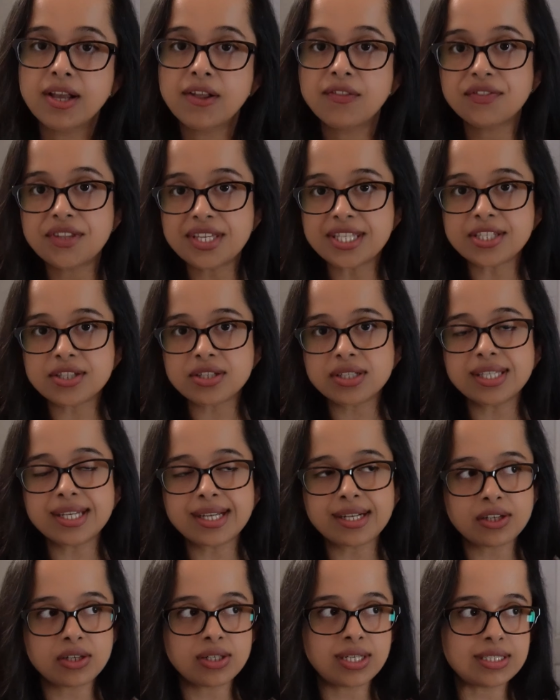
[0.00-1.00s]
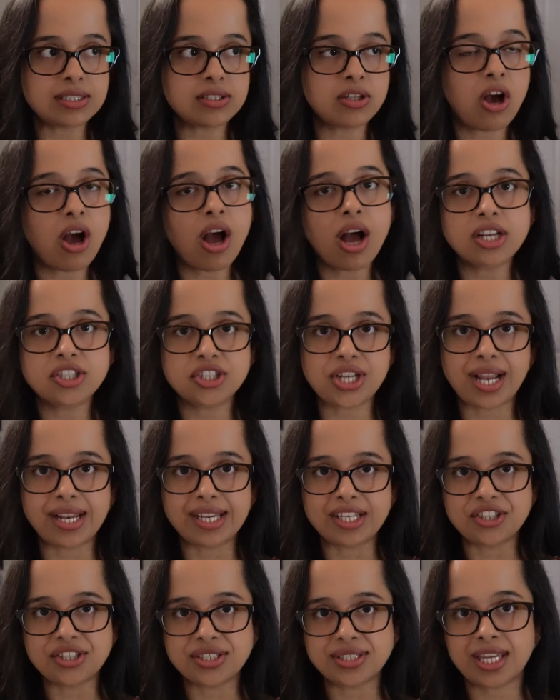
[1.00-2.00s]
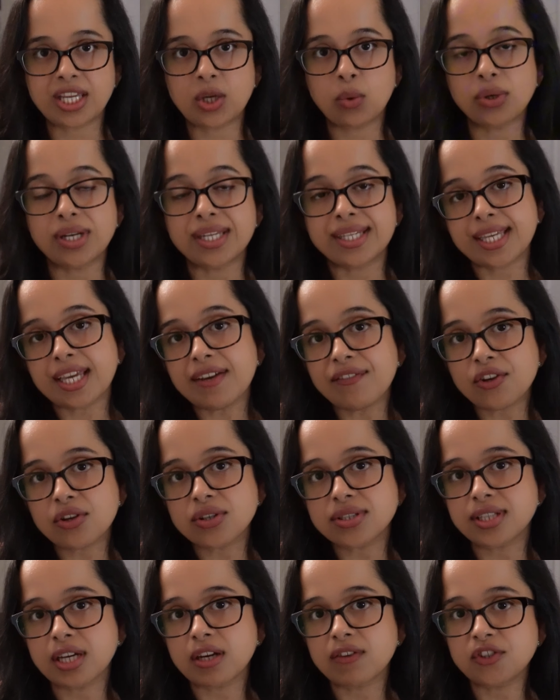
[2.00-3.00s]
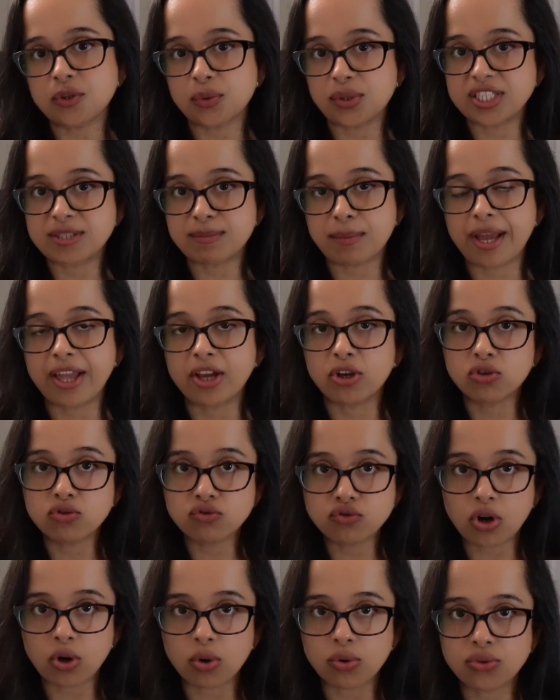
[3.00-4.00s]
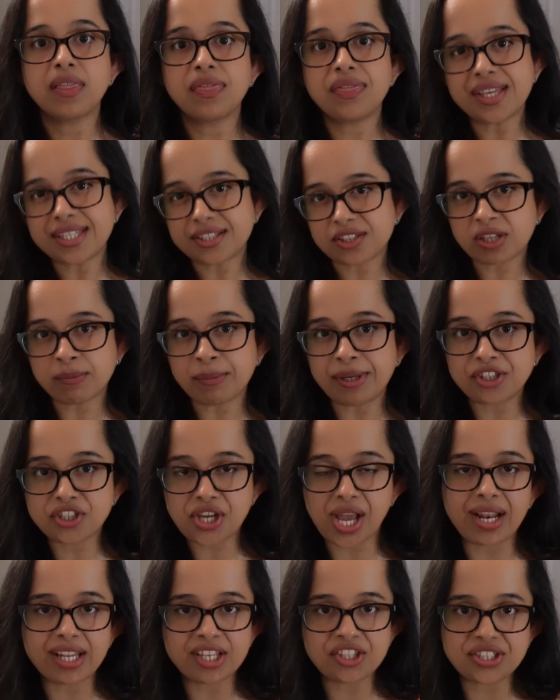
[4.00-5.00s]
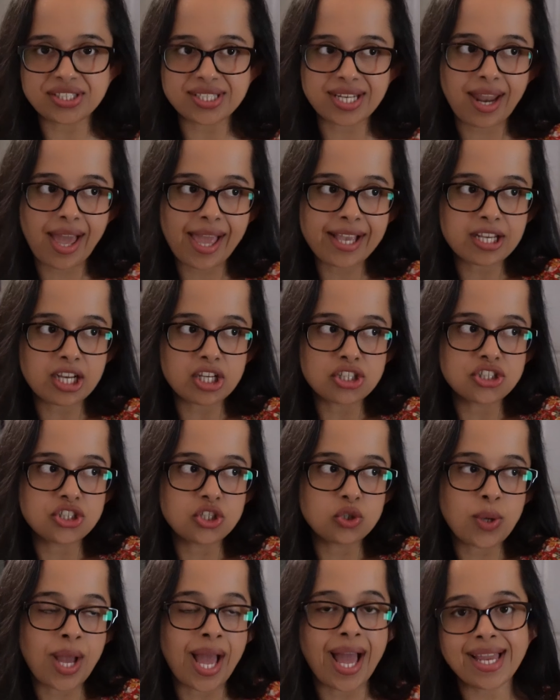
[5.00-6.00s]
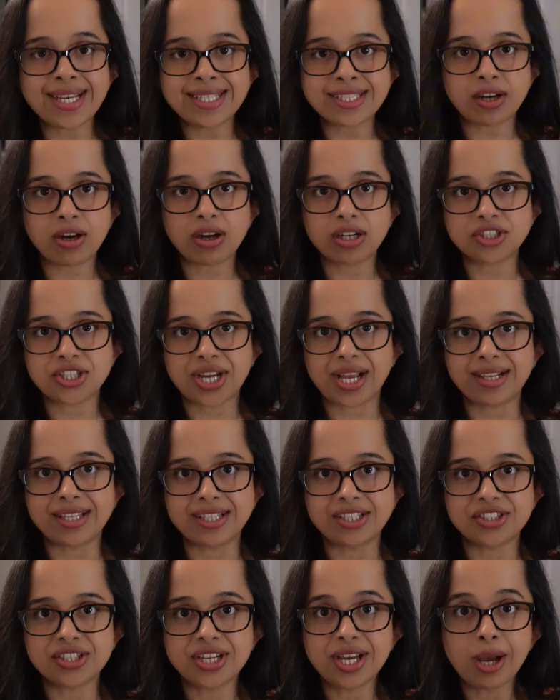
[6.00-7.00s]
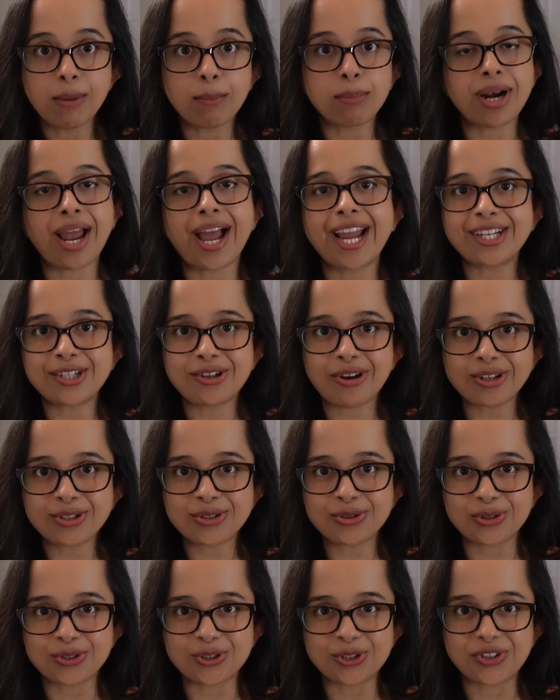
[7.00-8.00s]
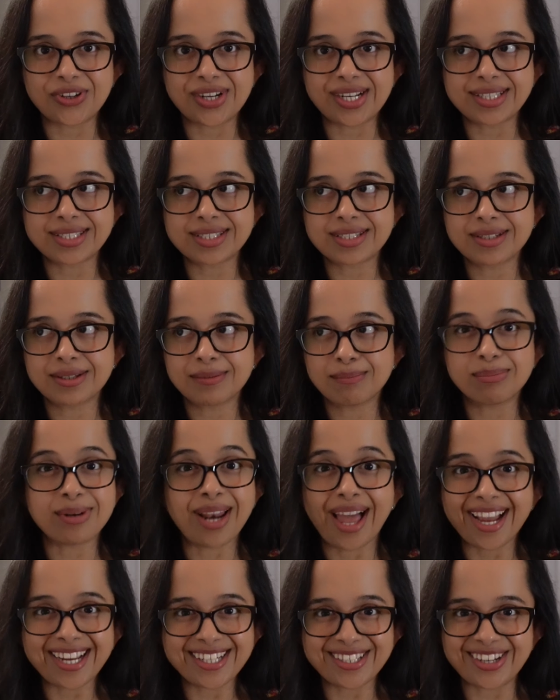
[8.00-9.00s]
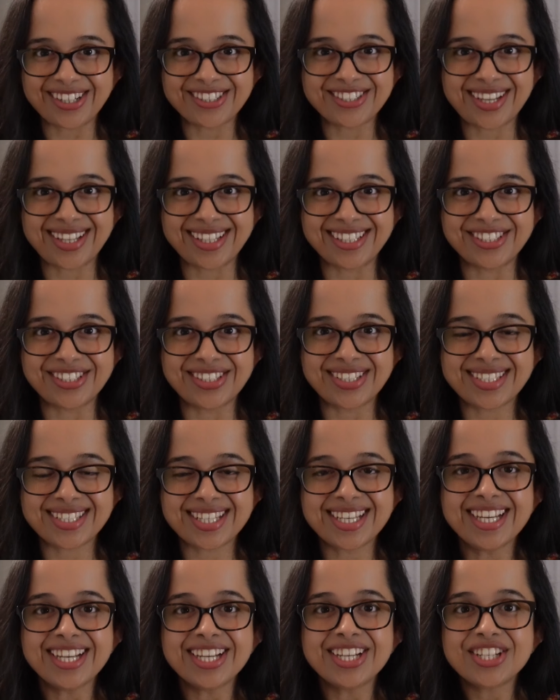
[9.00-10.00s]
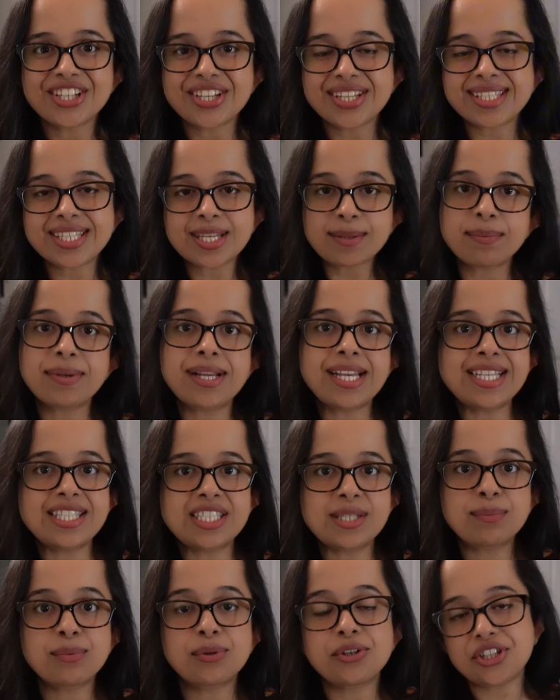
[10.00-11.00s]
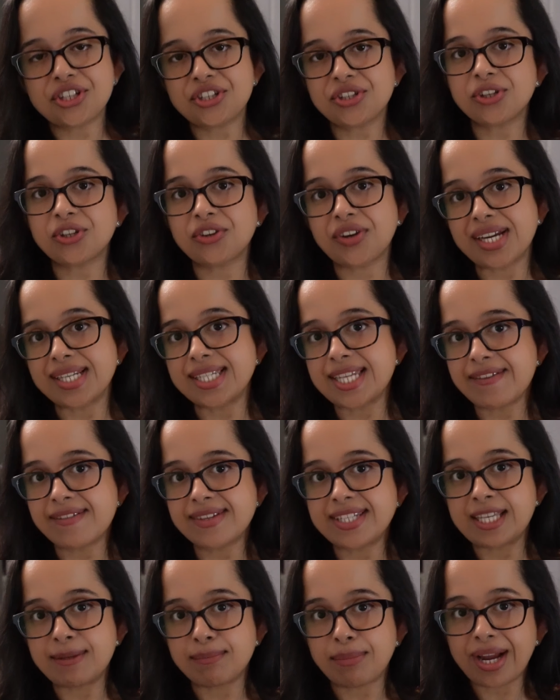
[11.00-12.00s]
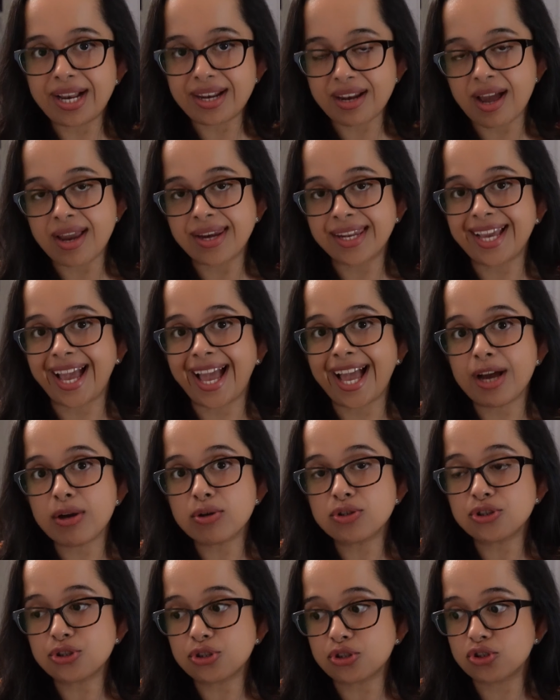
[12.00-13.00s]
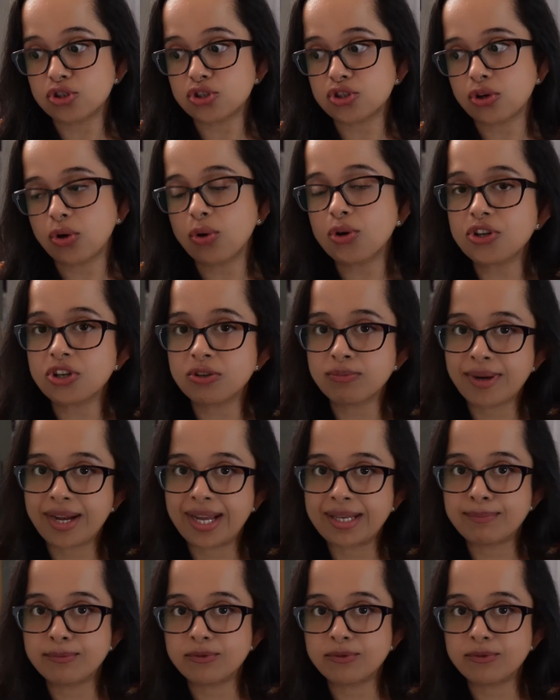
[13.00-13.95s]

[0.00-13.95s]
This could include little art challenges that you want to give yourself to inspire growth. This can mean challenges like a 2-hand art challenge, blind contour drawings, blind art challenges, just a place to push your creativity by learning how to control your hand